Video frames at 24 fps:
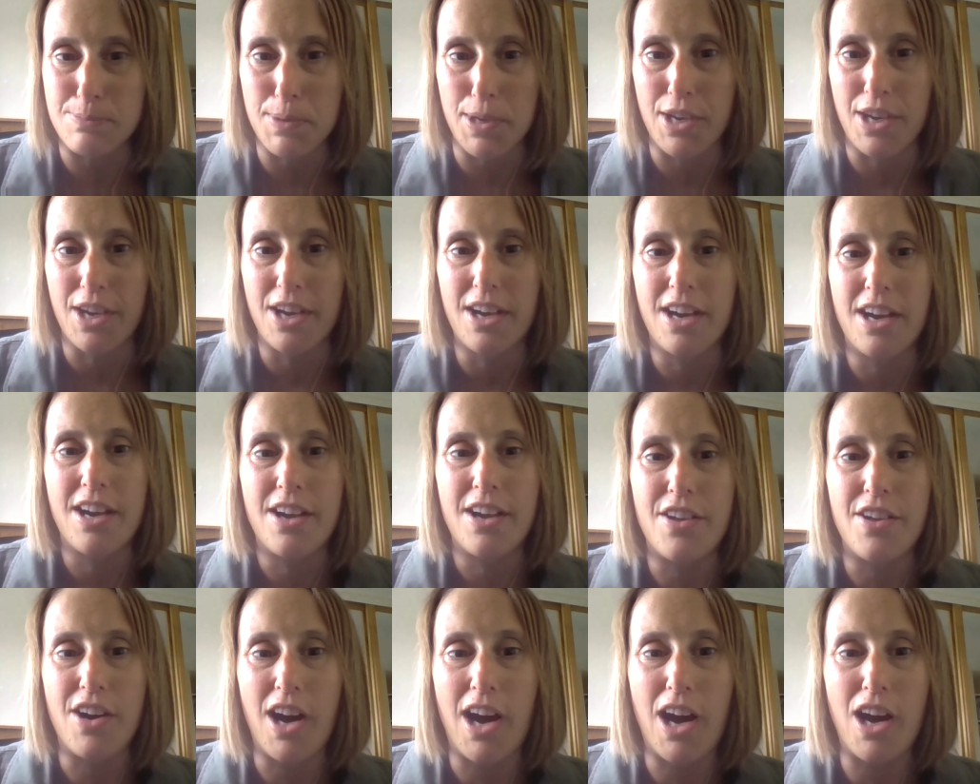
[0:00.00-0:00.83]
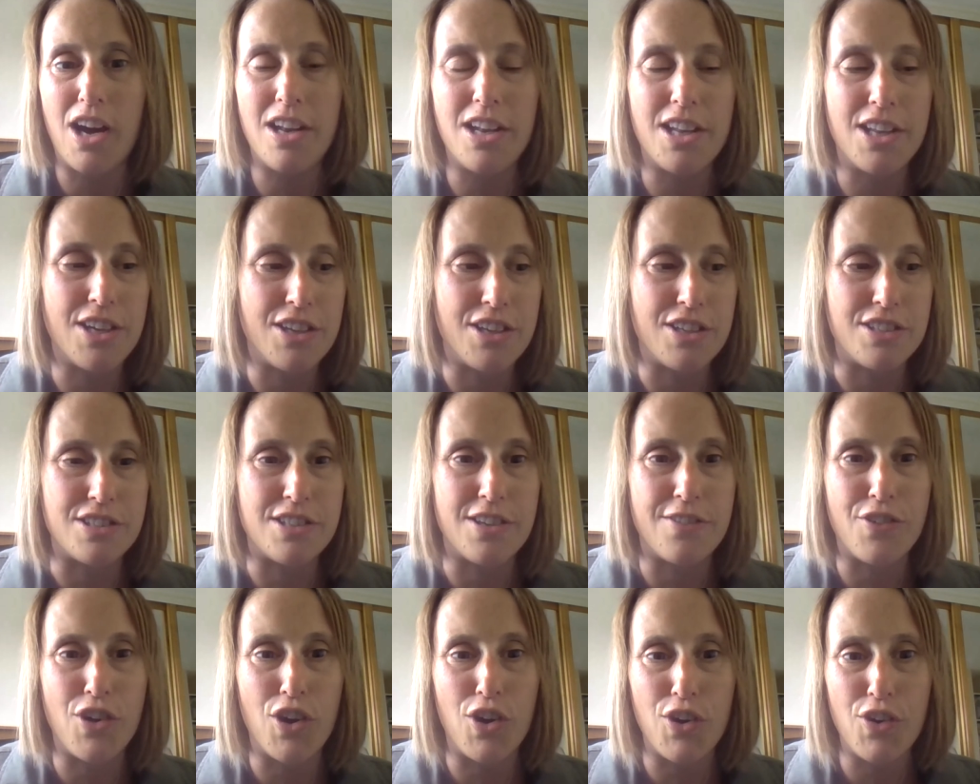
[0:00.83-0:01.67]
But our learners
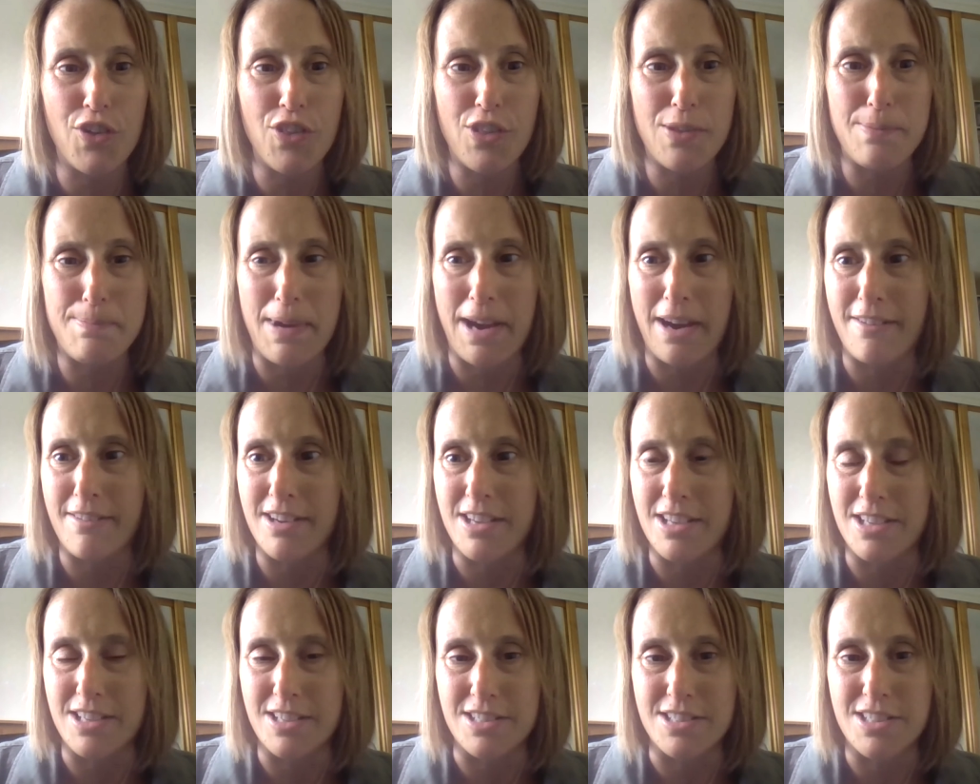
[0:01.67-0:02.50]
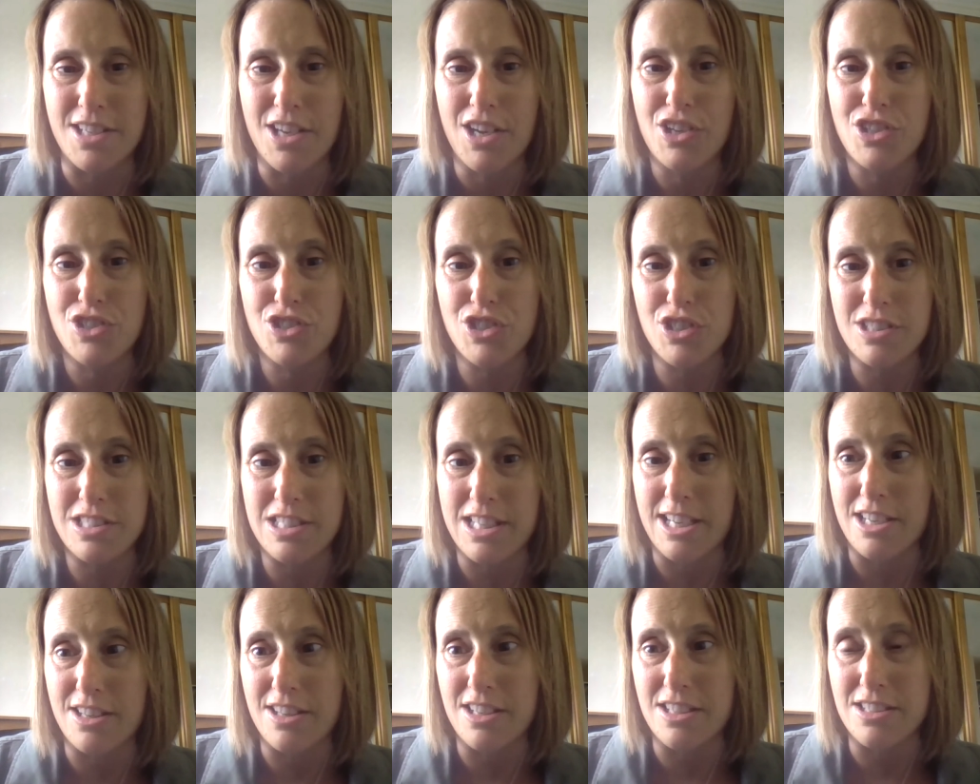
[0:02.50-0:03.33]
have got other barriers, just
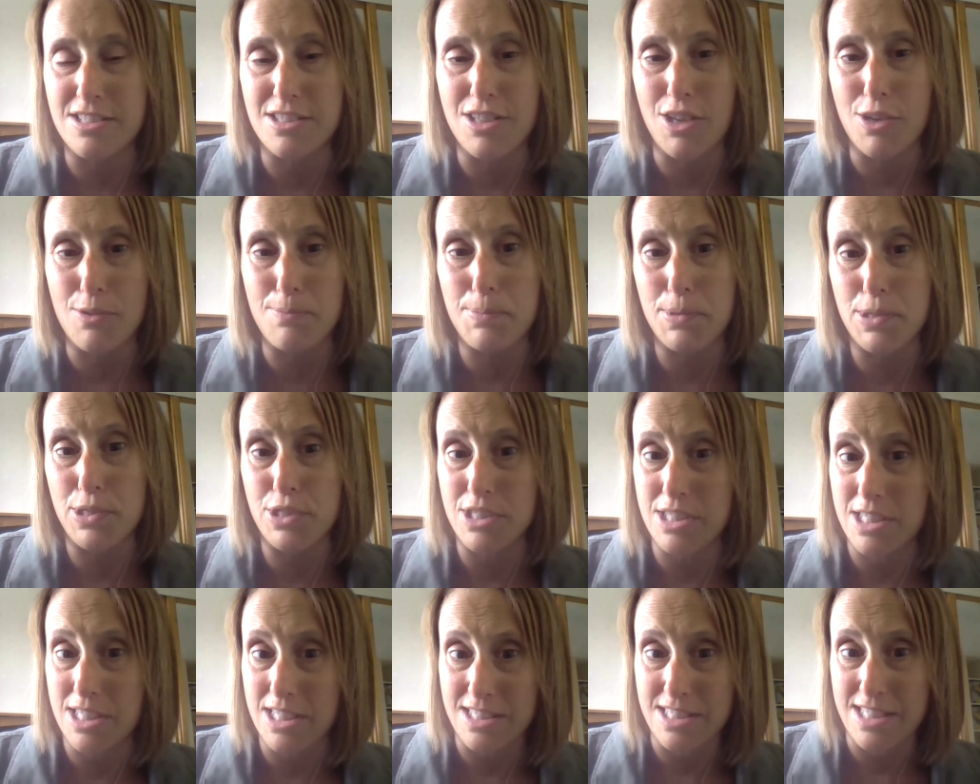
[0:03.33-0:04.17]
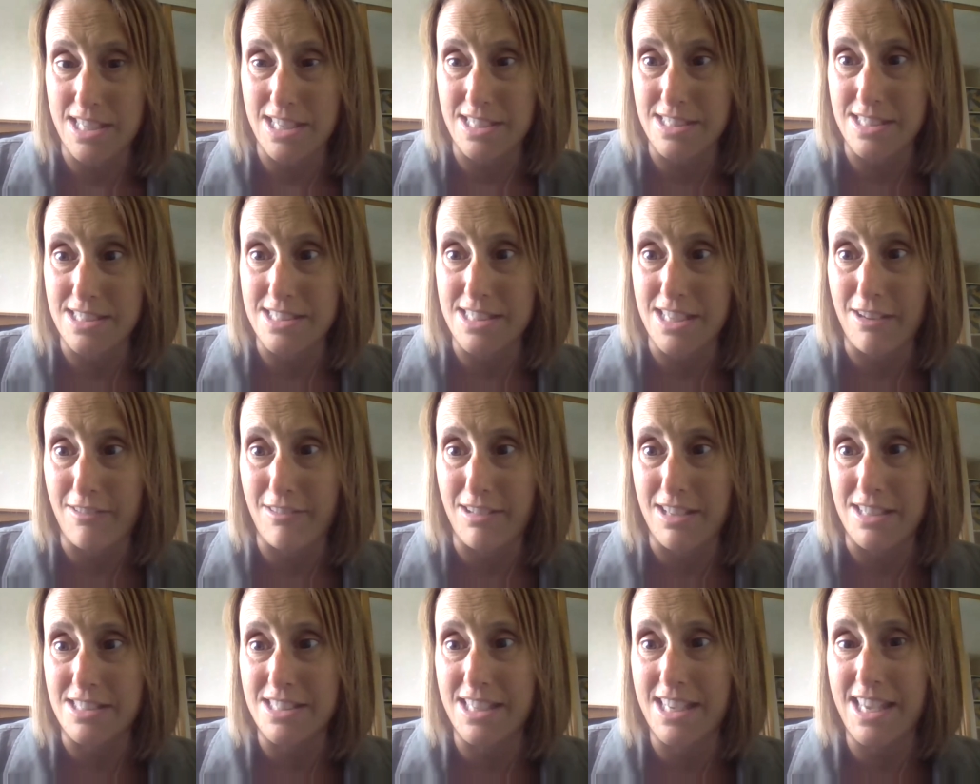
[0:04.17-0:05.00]
like there's no buses
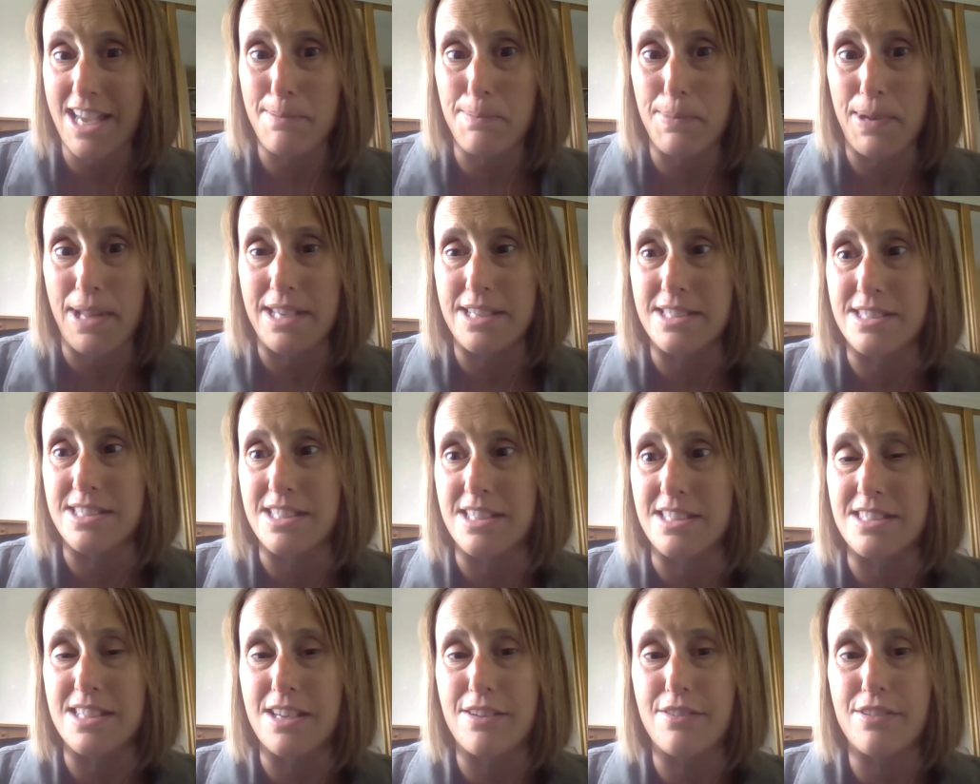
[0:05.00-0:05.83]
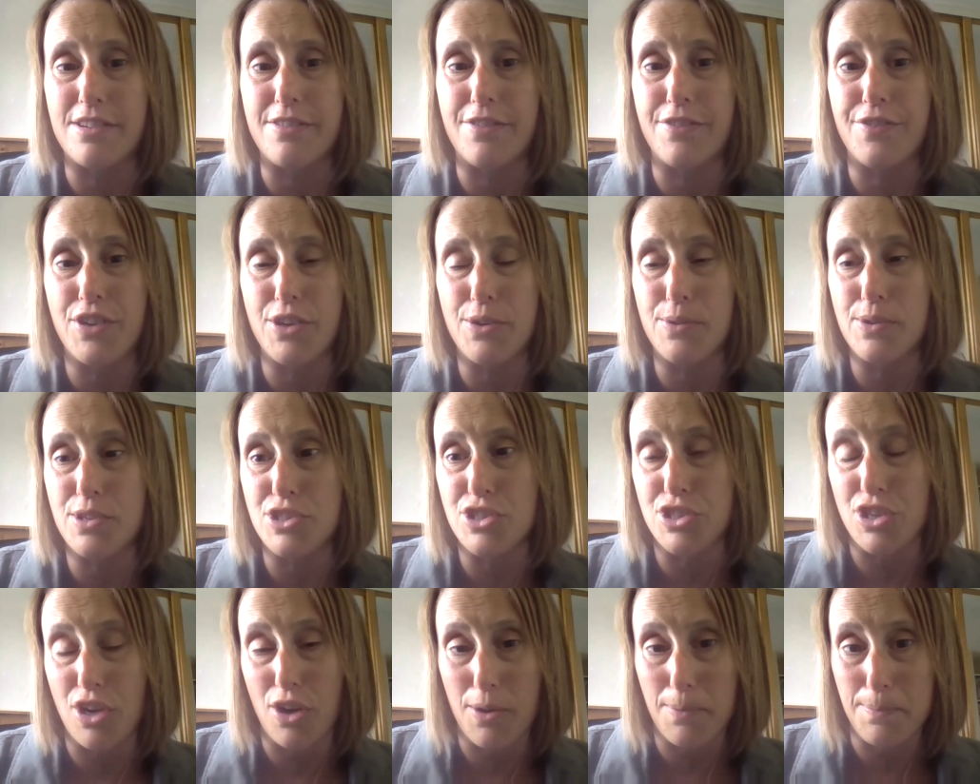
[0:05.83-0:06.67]
necessarily to get places, there are fewer
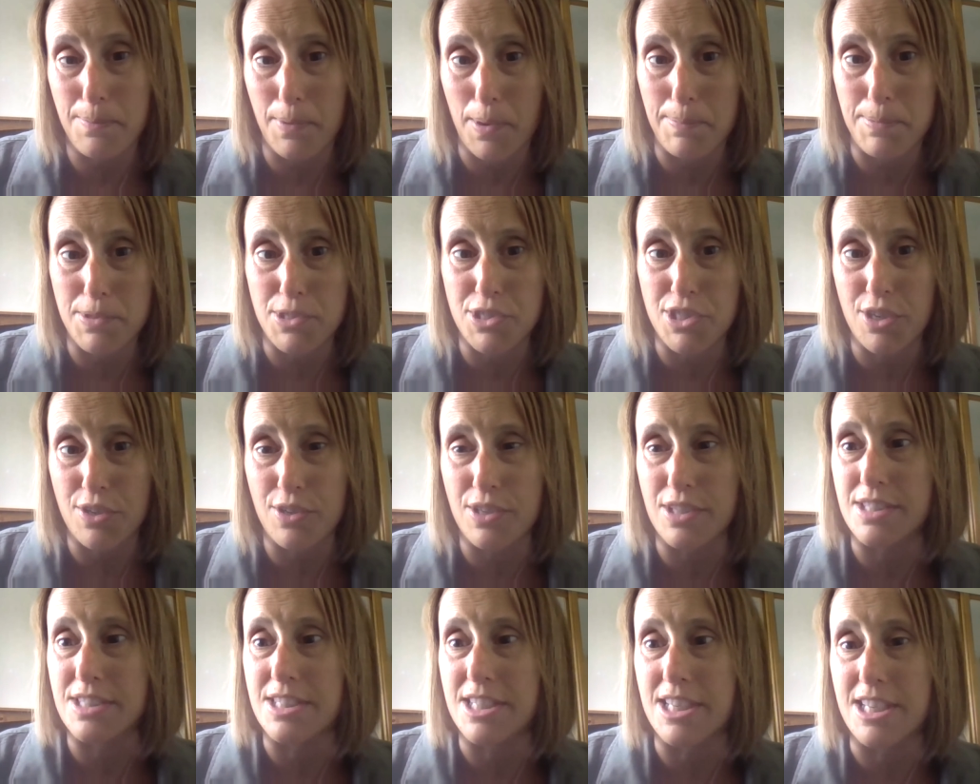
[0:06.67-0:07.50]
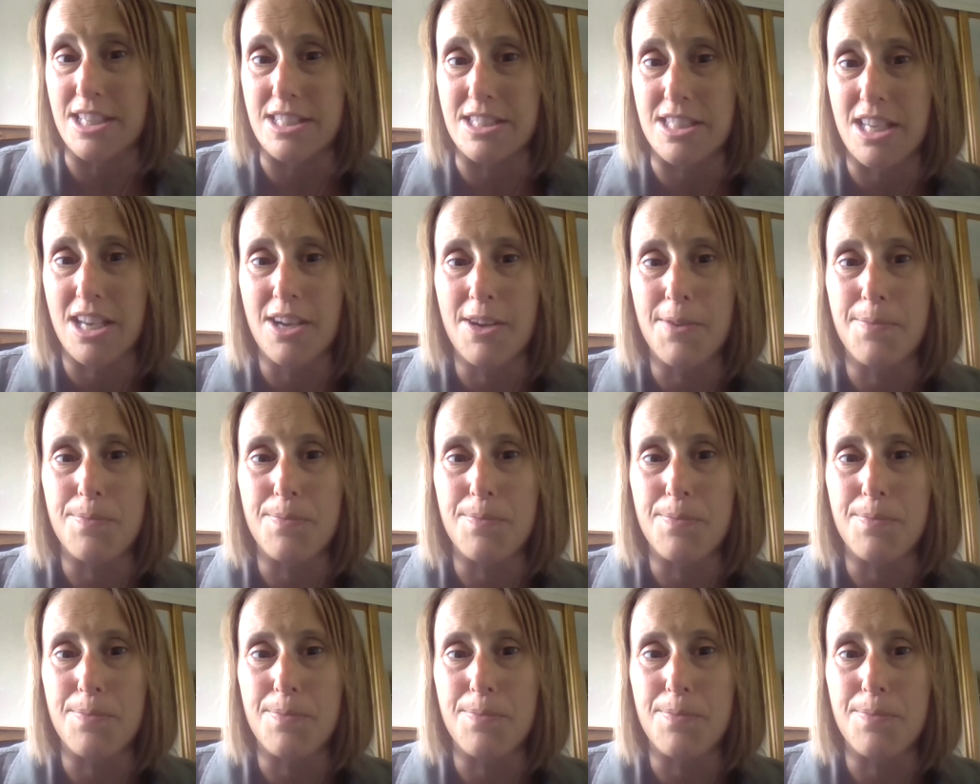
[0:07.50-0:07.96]
job opportunities,